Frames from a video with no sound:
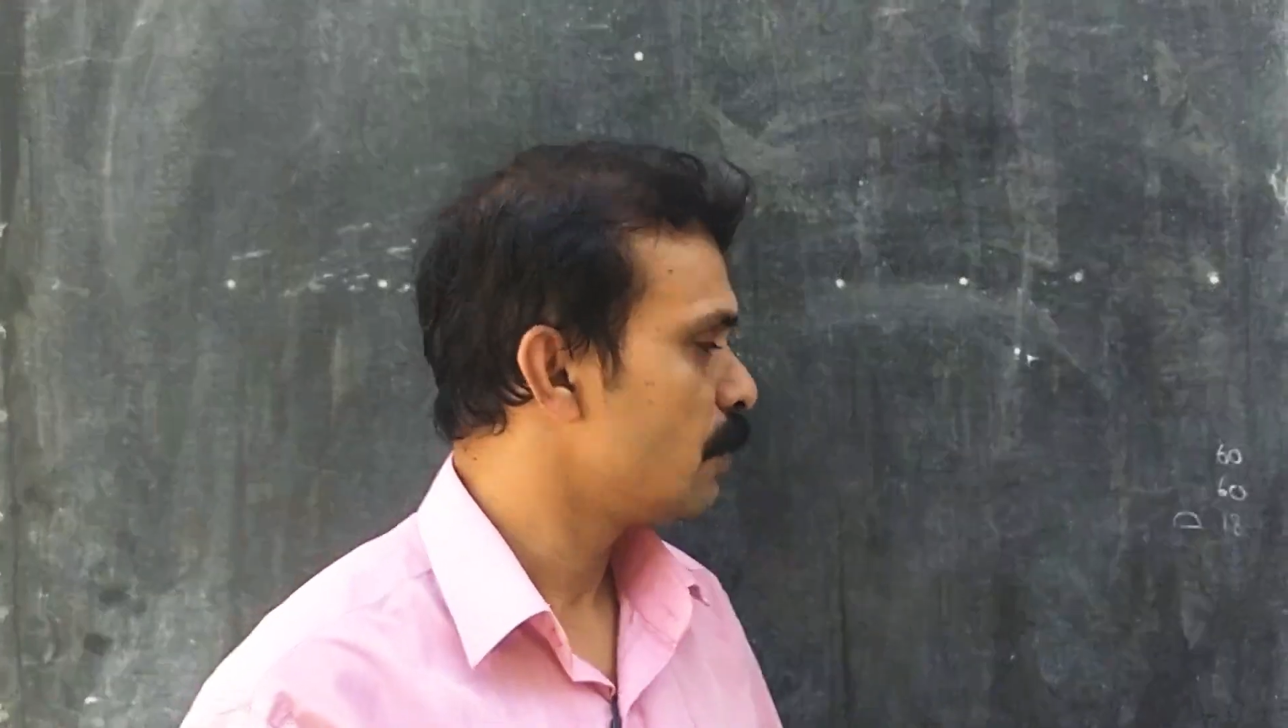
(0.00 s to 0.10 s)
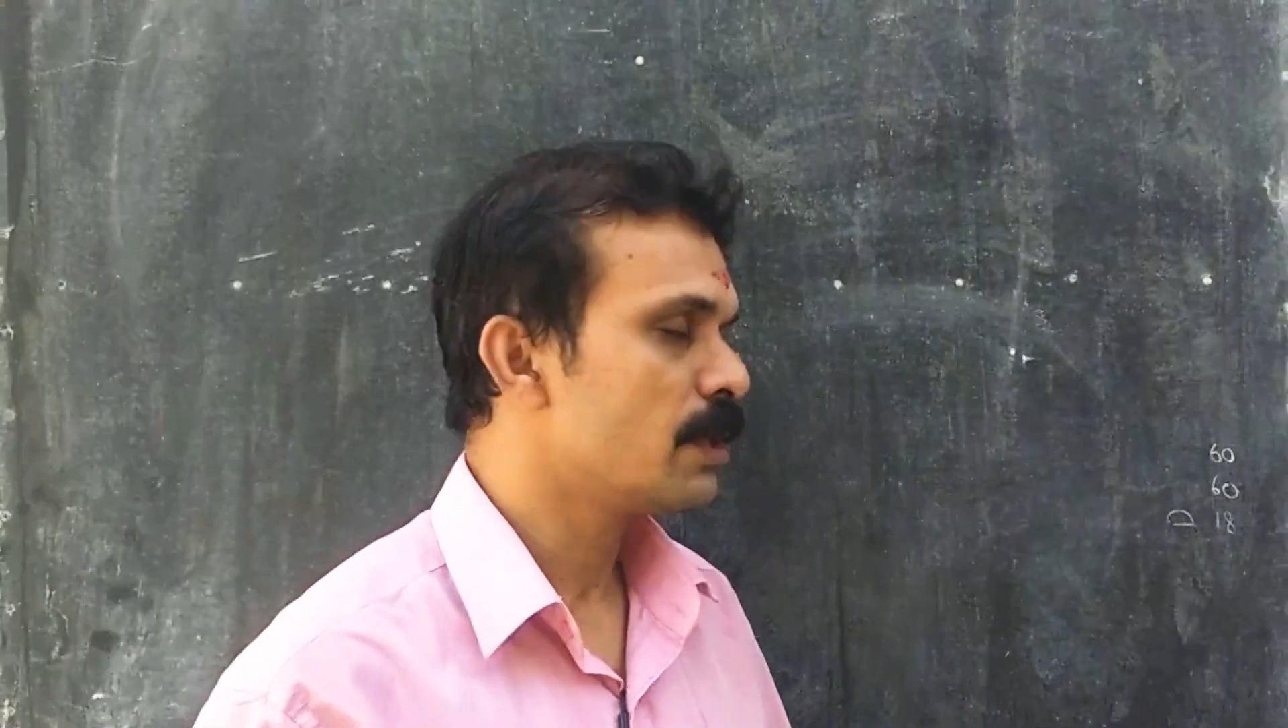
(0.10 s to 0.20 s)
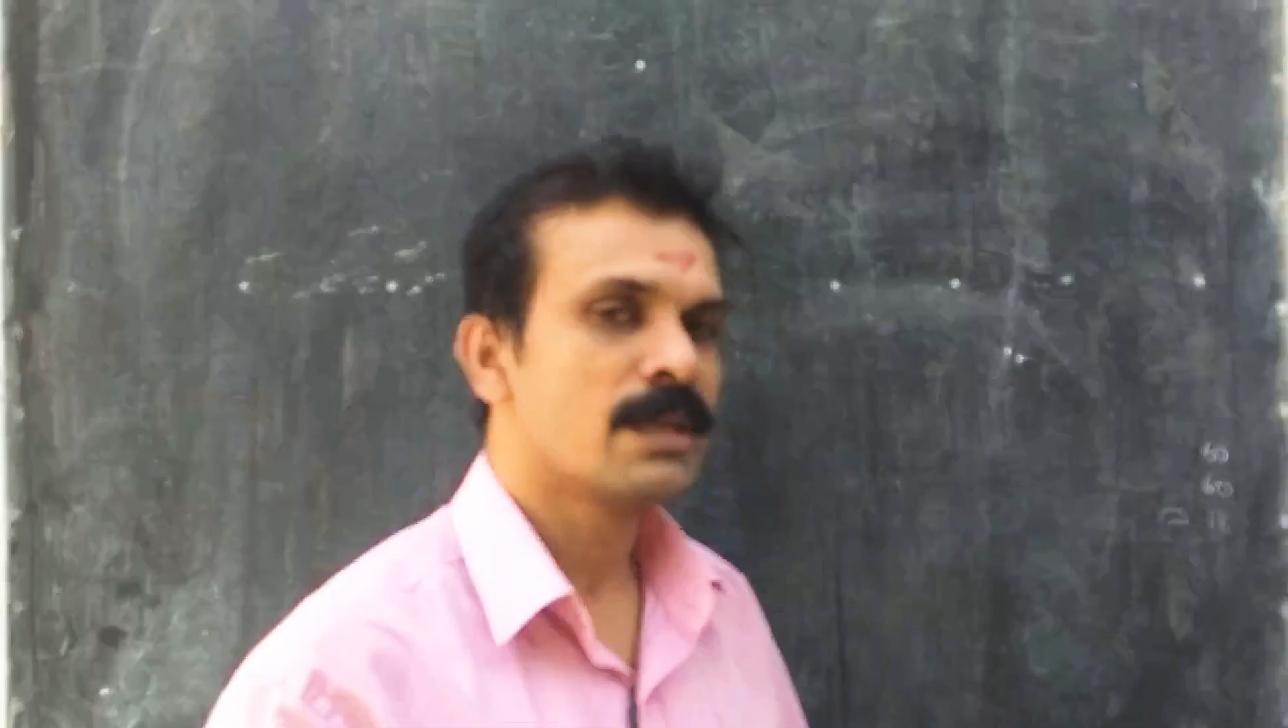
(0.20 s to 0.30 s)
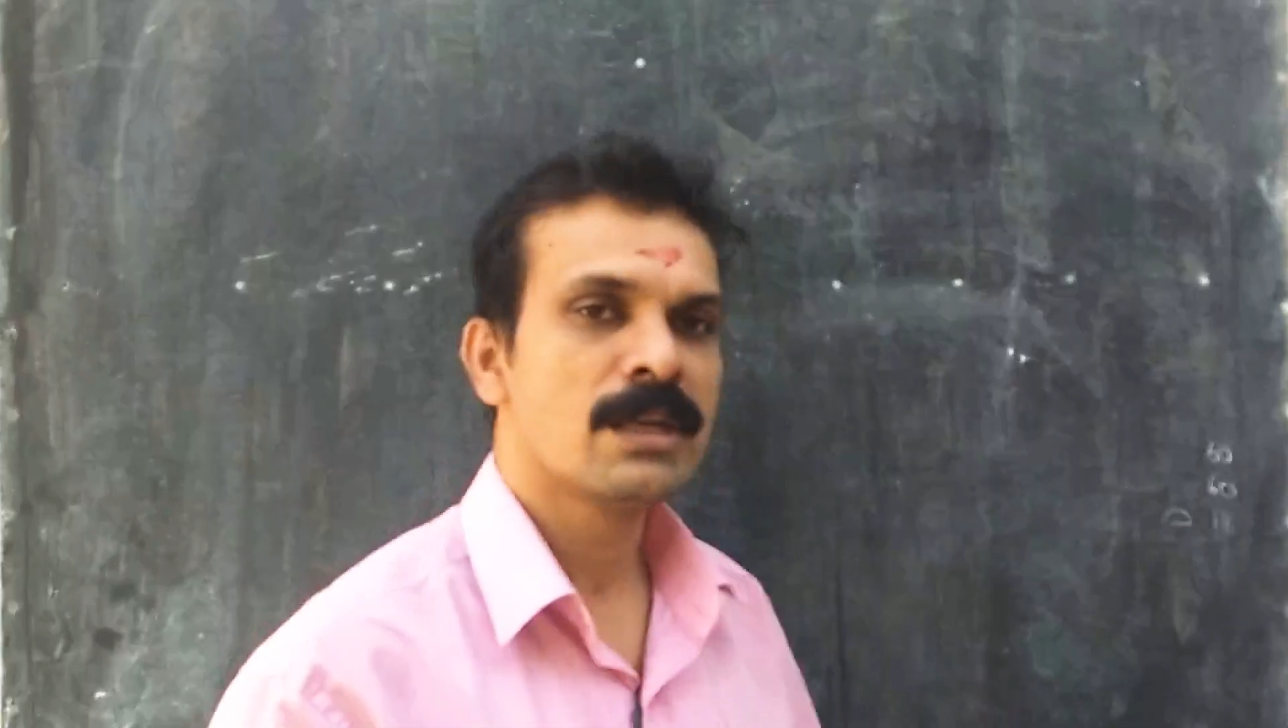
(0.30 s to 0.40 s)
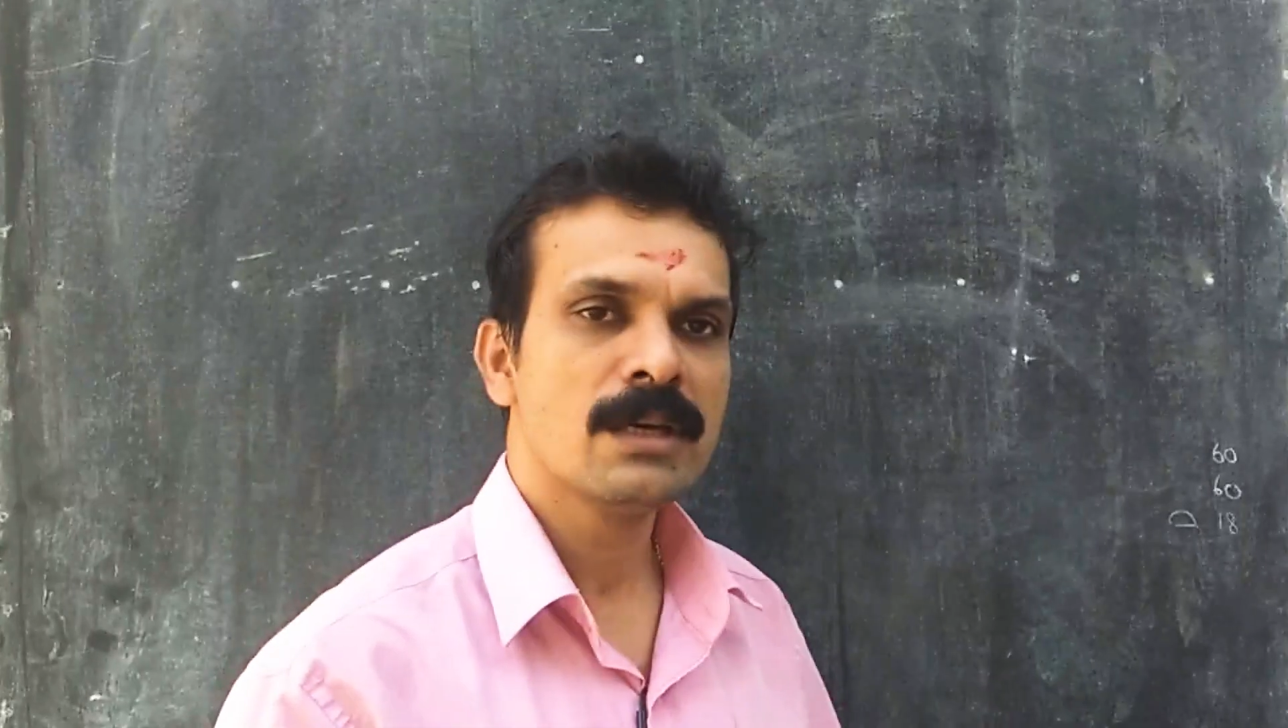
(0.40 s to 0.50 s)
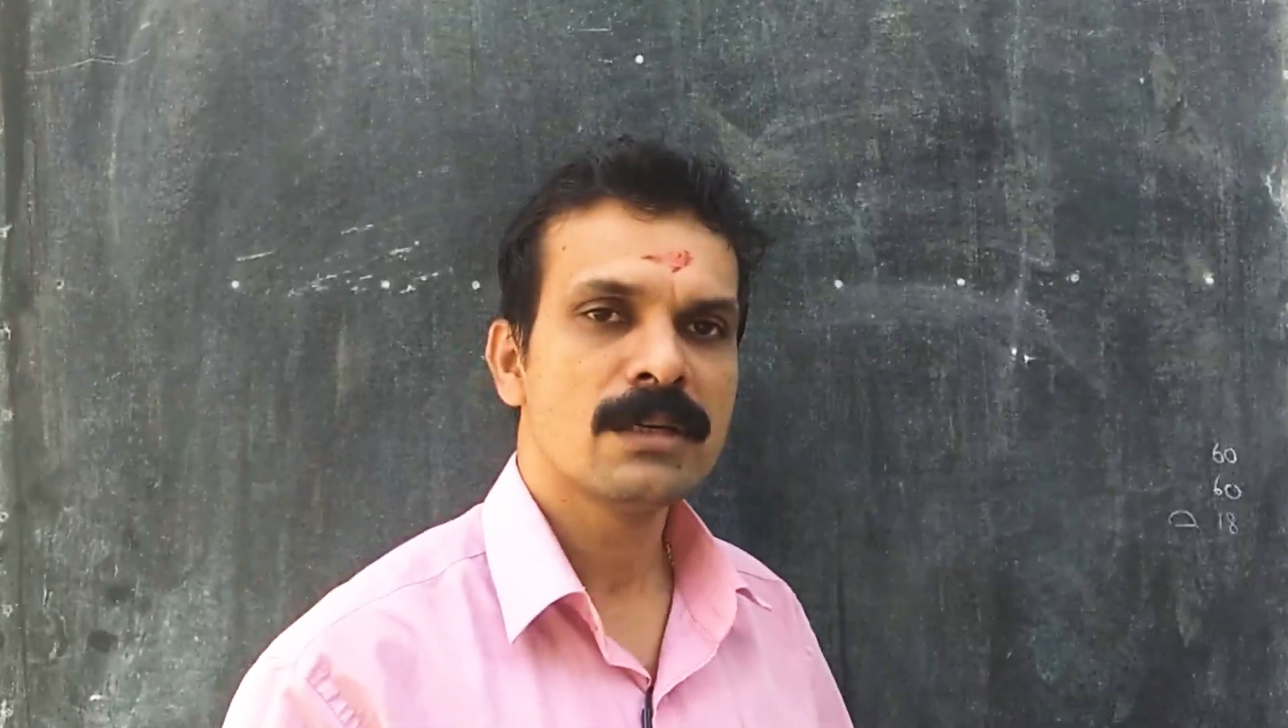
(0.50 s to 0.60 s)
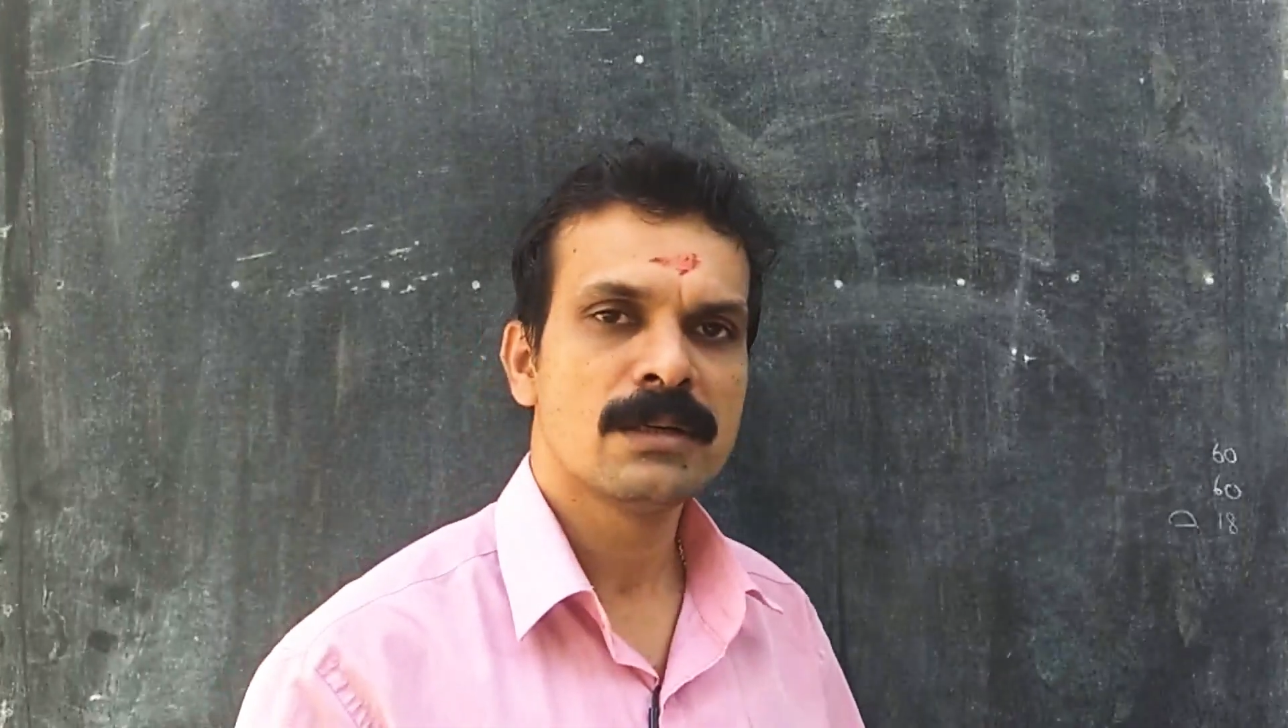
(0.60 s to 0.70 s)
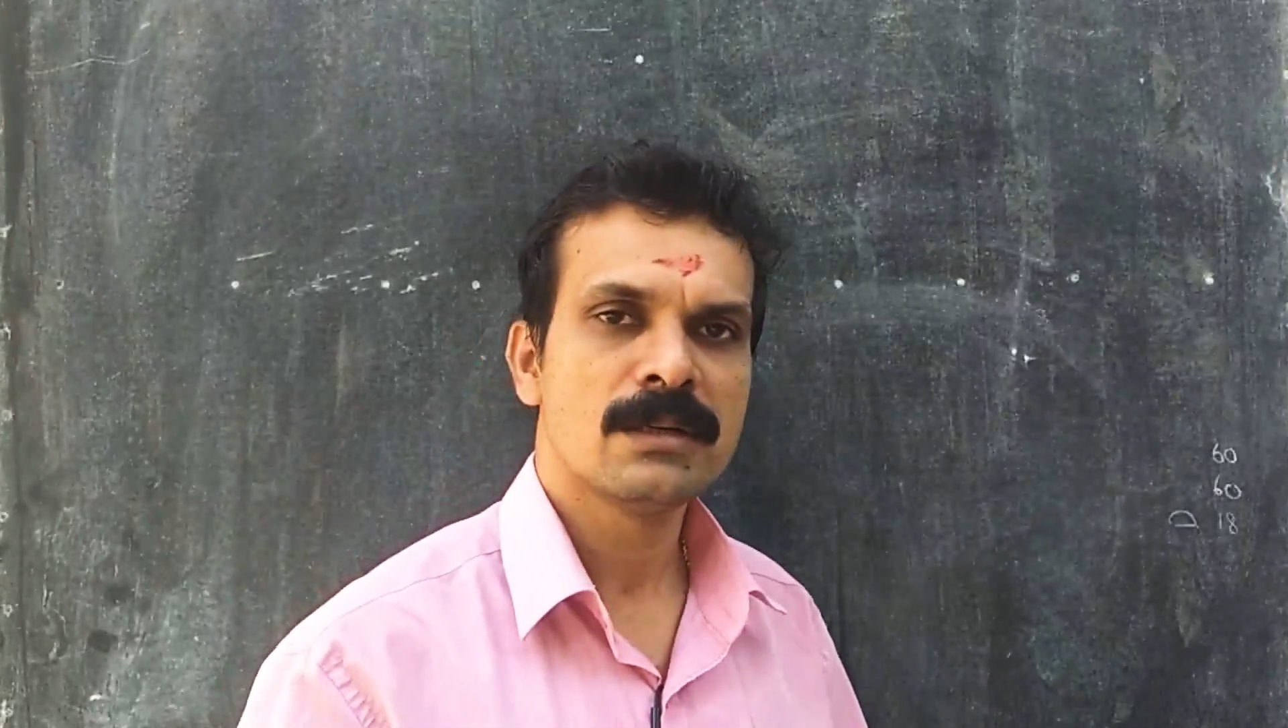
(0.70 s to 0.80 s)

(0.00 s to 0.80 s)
know that the